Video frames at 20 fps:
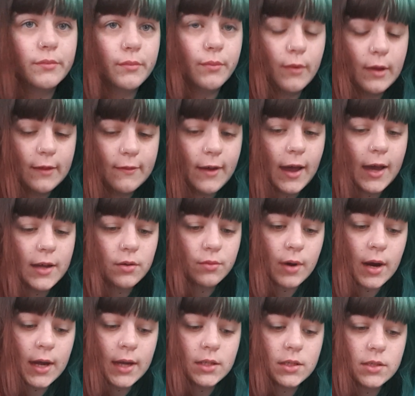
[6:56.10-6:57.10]
We've had
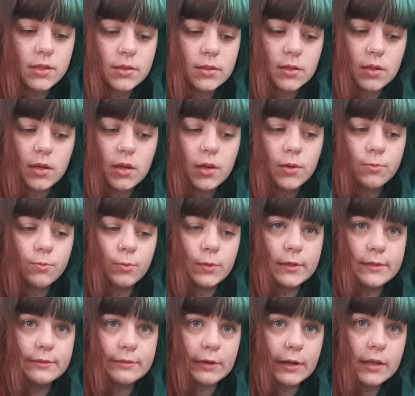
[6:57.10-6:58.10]
rats,
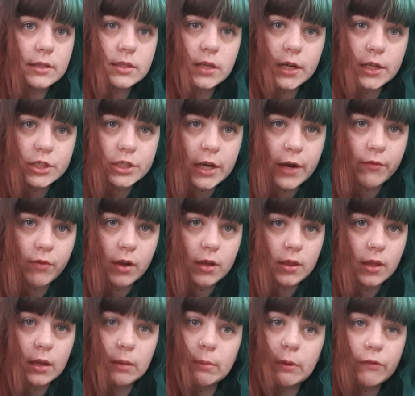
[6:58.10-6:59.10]
we've researched
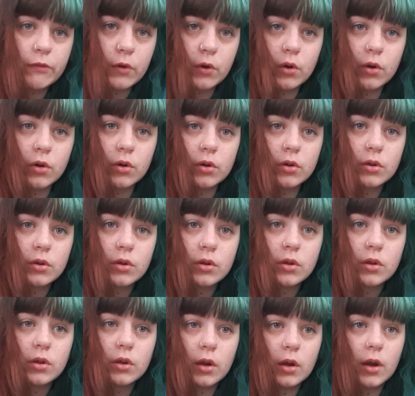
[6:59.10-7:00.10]
everything before,
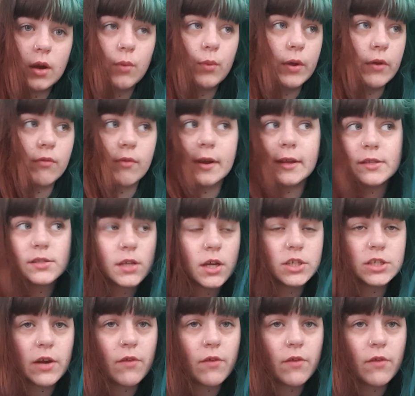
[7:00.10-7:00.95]
we've researched